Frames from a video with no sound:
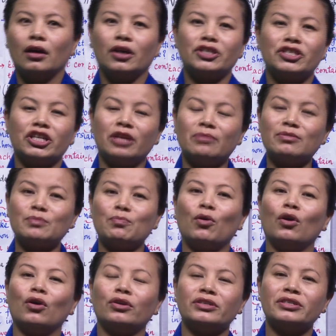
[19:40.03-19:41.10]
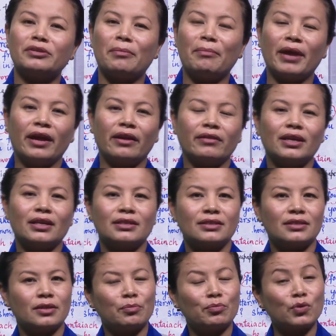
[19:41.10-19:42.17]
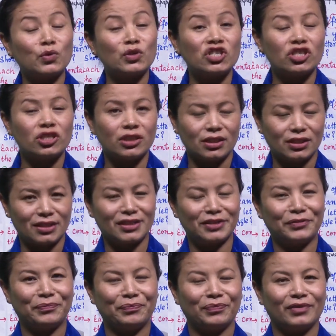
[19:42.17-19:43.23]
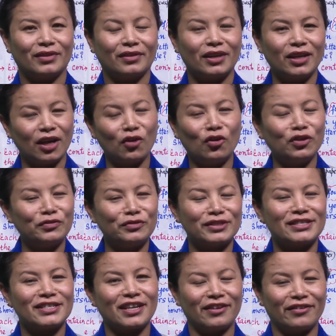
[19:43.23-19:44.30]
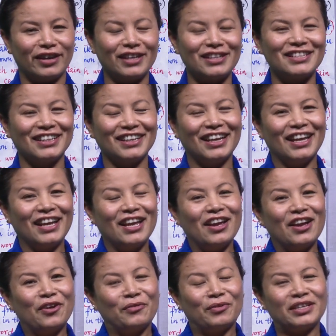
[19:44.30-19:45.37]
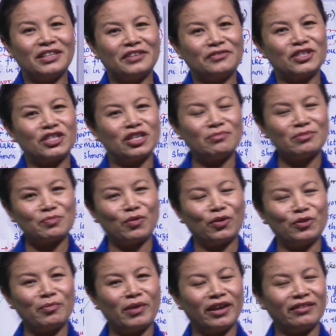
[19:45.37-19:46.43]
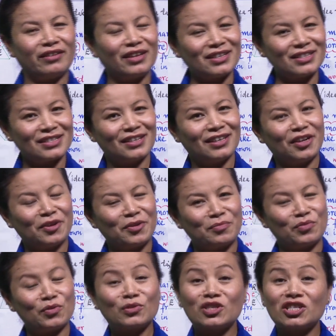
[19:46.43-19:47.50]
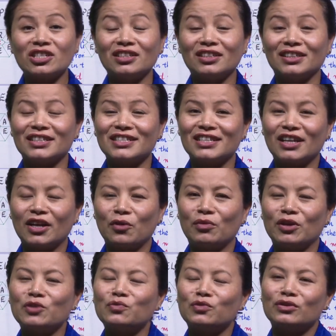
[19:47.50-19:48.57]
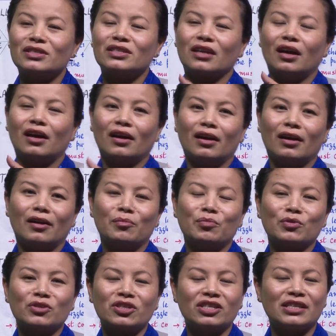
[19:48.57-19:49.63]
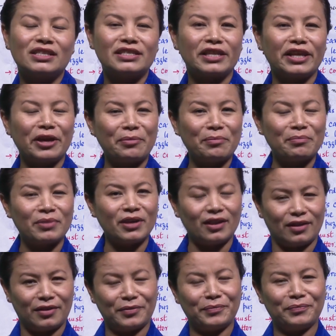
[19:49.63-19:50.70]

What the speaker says: James Bond marries Brooke Shield? Okay, a Hollywood star, right? What if James Bond marries Brooke Shield? What would Brooke Shield's name be?